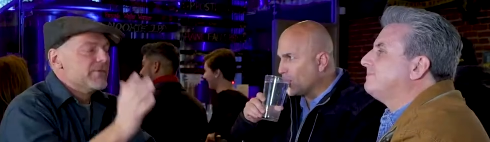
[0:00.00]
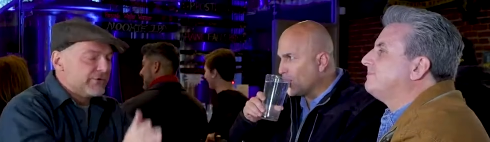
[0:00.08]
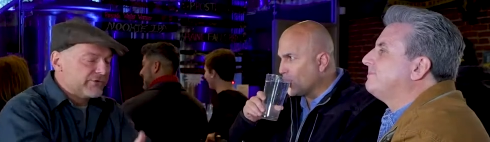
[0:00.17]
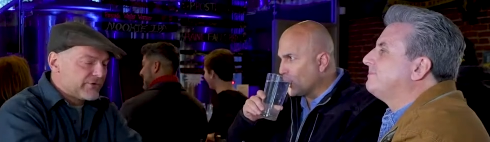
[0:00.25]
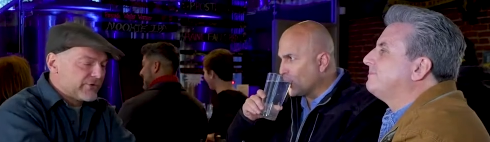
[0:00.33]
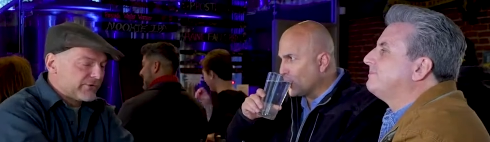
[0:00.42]

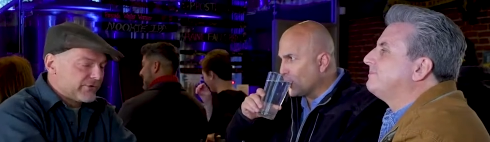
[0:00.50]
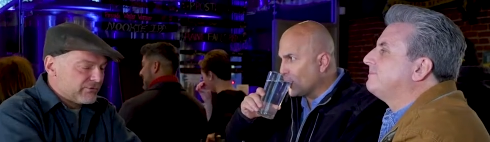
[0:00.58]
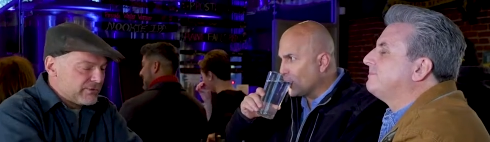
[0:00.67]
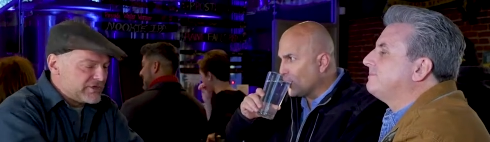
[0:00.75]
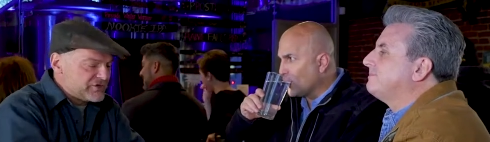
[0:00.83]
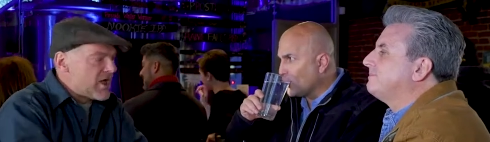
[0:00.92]
Speaker 1: There's
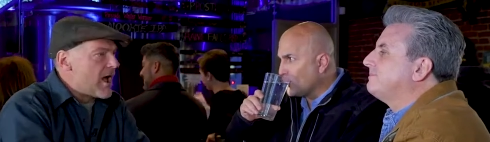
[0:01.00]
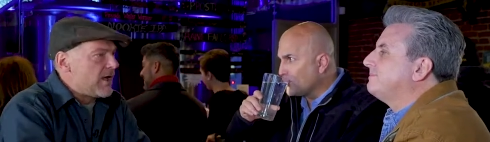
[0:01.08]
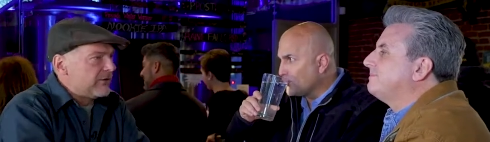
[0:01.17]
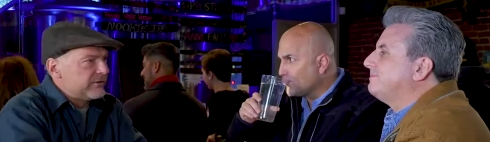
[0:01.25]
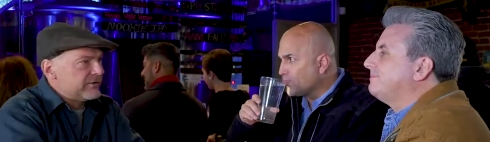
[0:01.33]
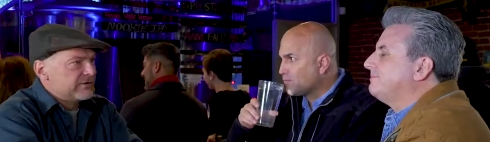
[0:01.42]
three
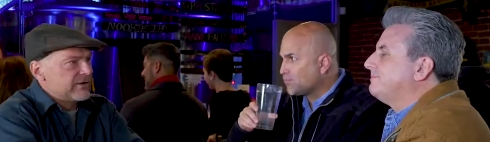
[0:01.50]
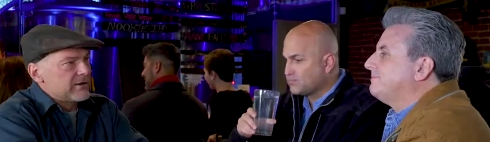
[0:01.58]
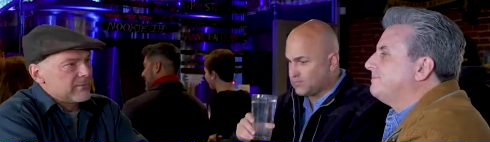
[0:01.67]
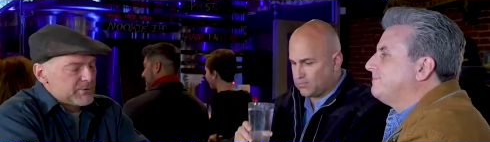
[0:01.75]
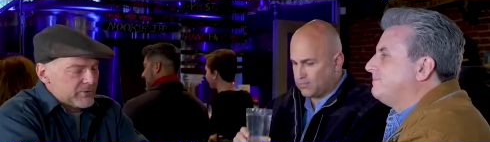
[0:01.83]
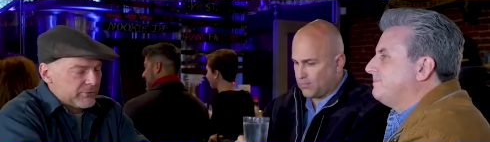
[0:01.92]
styles of
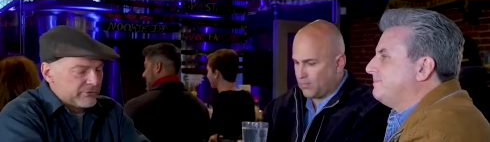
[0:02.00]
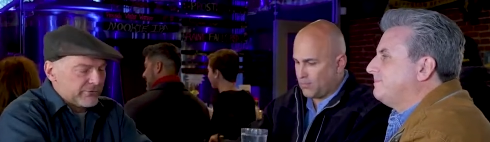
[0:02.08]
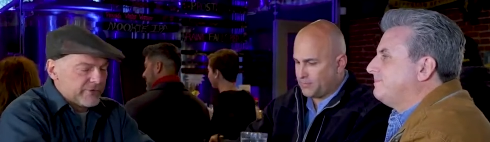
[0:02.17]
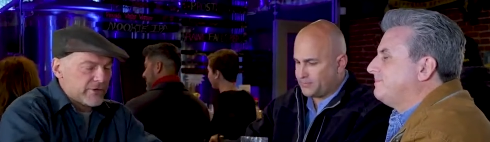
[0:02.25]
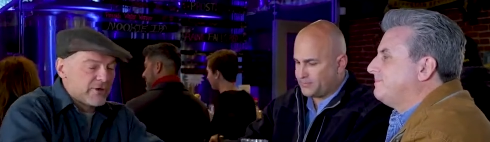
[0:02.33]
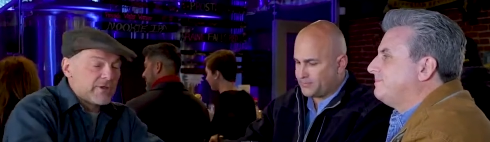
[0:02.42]
executive
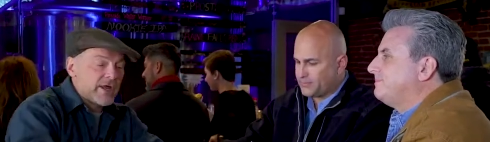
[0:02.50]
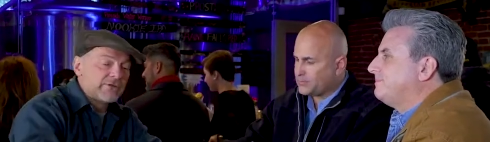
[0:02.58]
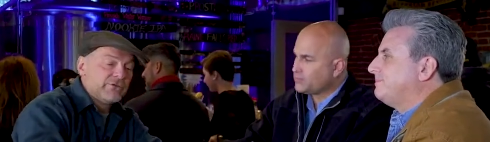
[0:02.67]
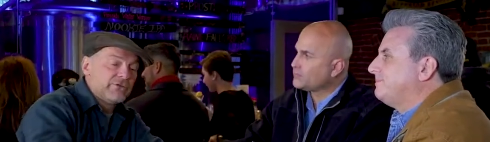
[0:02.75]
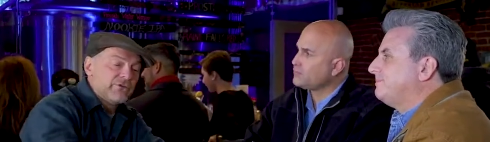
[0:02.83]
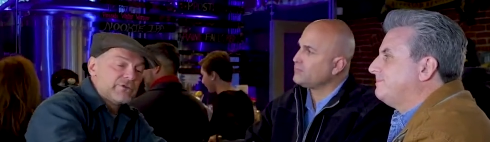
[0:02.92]
producers that are
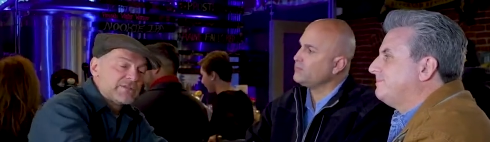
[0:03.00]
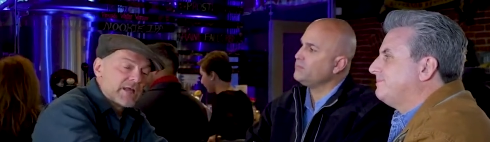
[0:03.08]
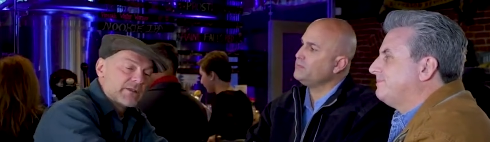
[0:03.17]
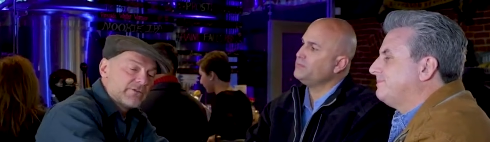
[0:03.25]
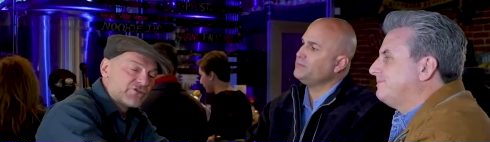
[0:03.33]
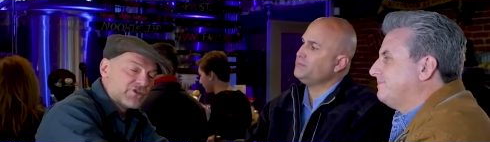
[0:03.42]
connected to the
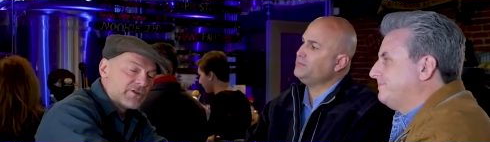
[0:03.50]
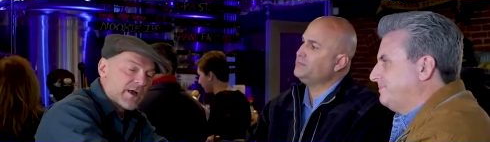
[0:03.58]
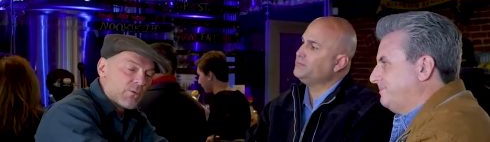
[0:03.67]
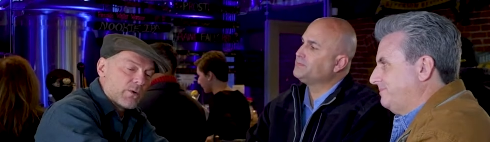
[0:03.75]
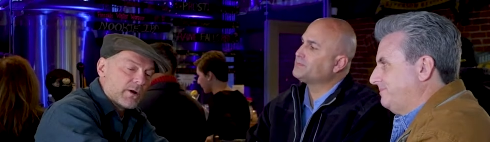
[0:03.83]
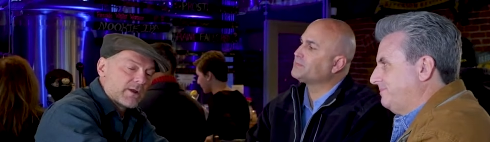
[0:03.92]
television
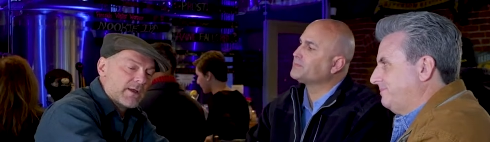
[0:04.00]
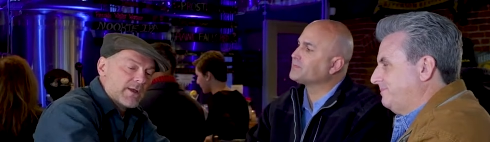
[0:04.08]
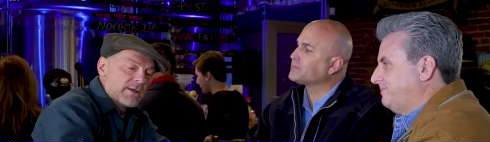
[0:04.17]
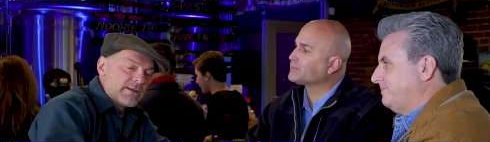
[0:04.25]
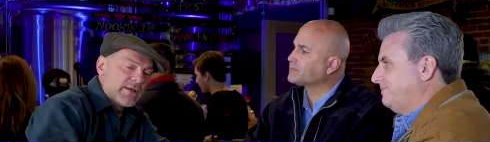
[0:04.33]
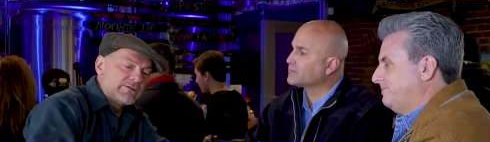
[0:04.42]
network.
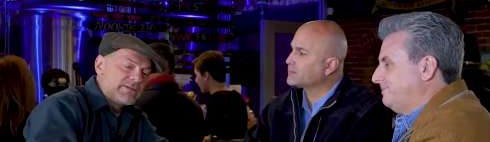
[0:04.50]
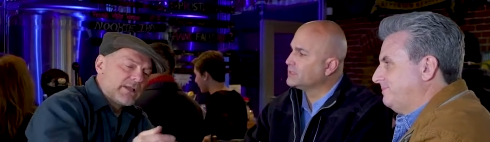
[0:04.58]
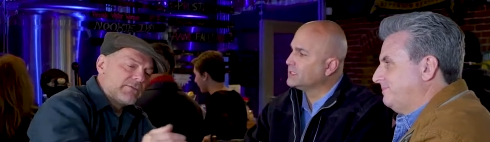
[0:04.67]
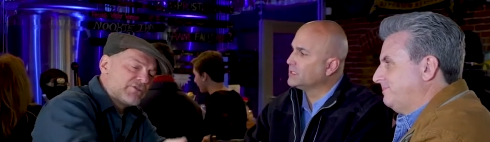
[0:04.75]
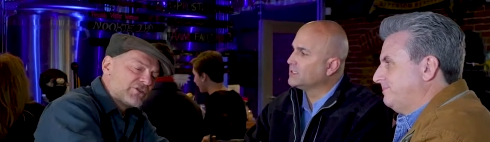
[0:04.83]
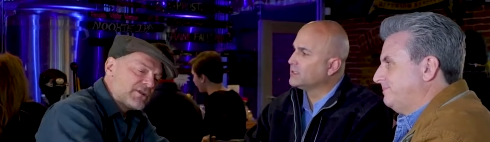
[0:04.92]
Now the
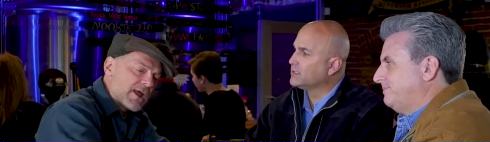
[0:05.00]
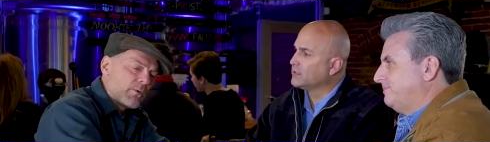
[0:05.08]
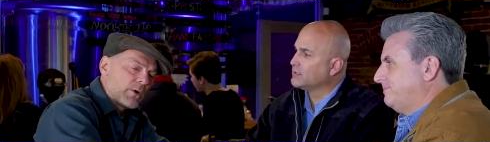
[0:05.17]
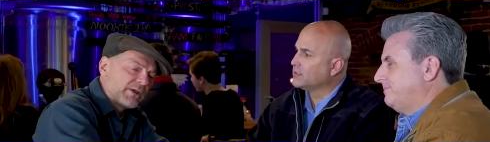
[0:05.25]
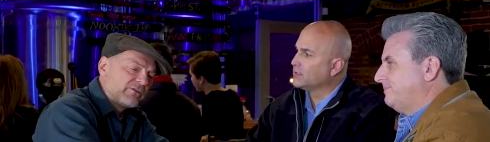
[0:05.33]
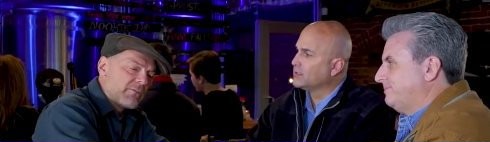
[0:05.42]
television
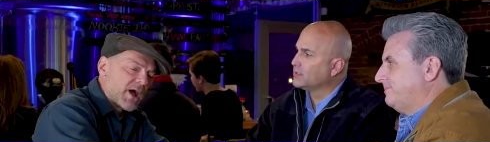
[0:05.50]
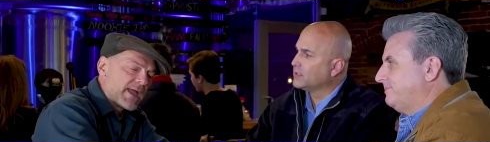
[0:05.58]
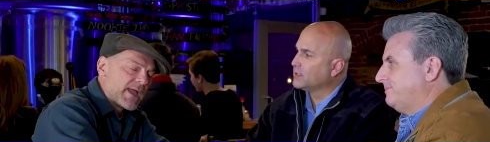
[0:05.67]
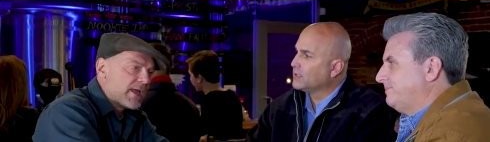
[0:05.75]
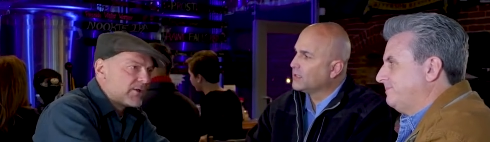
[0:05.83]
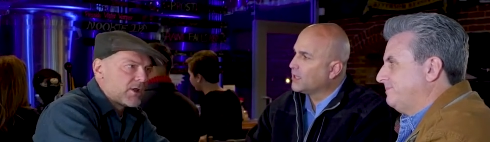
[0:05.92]
network is
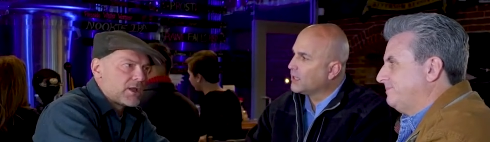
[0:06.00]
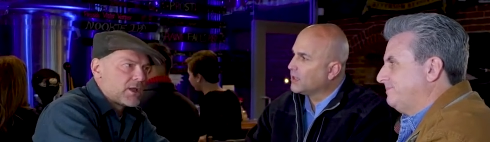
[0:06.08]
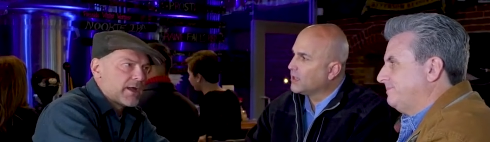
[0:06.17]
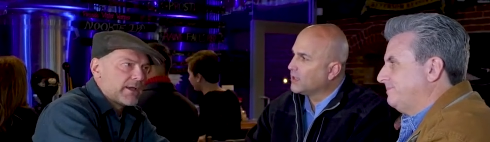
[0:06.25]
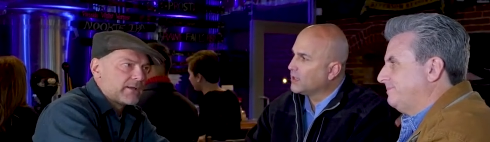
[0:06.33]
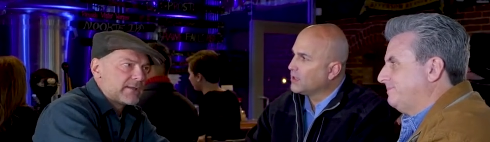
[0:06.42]
my end
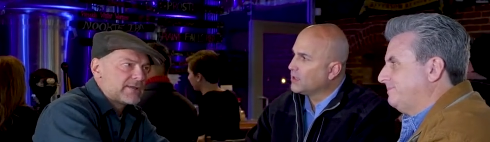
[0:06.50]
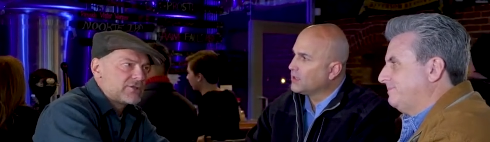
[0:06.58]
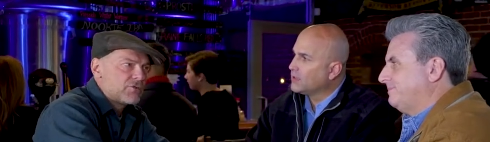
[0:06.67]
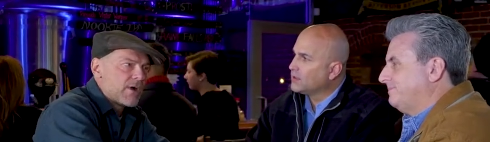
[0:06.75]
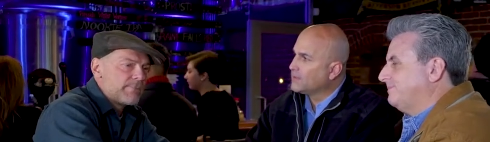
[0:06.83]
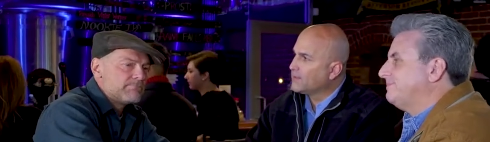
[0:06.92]
client. That's
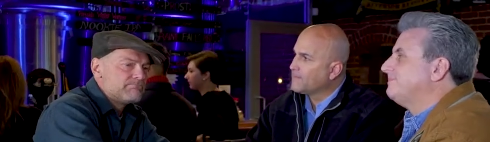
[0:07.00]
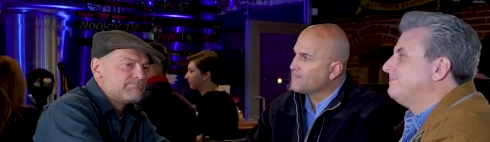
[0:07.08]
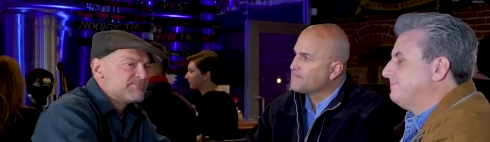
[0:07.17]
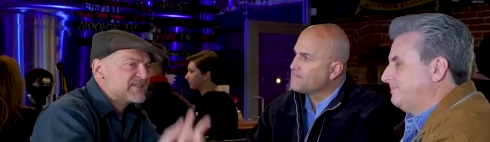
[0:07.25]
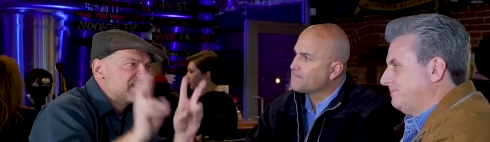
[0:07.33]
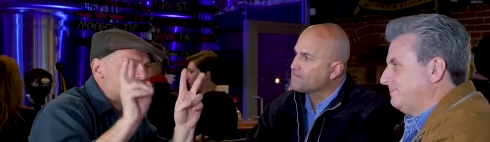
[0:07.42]
who I'm
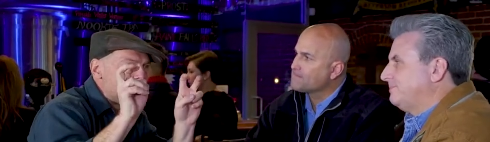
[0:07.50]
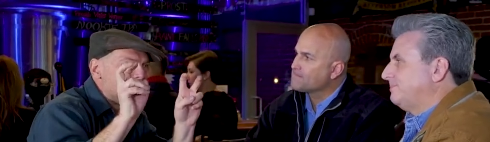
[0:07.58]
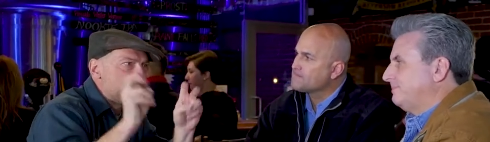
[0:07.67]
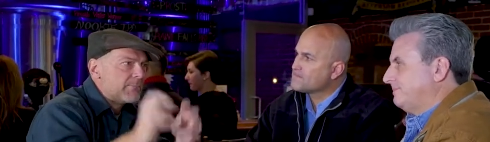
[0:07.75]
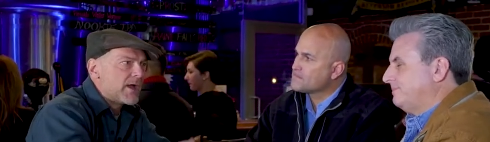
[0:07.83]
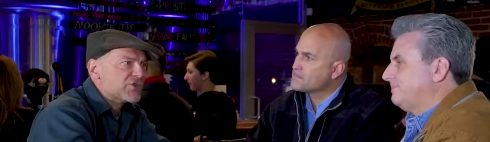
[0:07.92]

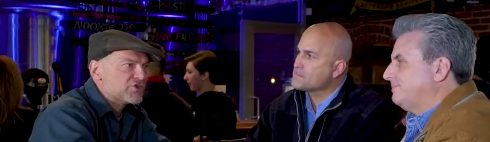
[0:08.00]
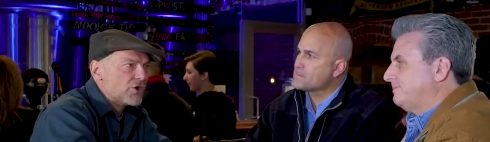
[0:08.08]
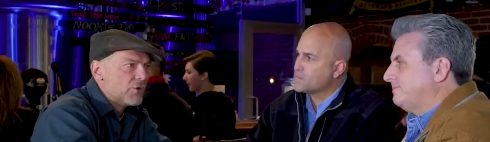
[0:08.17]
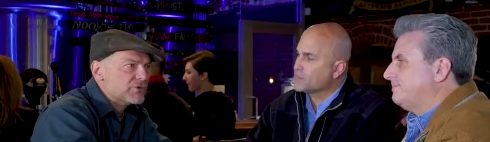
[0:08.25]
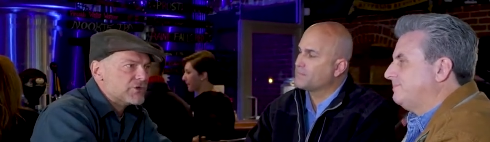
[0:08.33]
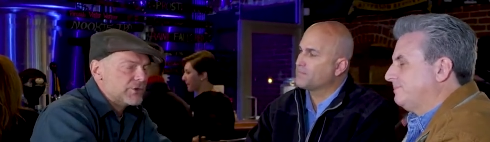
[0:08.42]
selling my
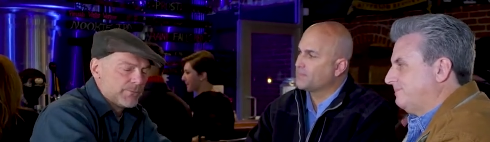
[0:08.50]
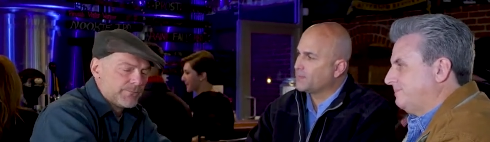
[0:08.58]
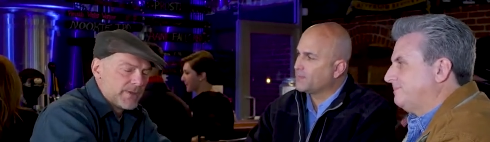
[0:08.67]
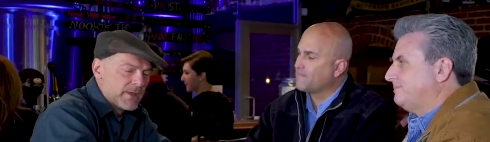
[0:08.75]
show to.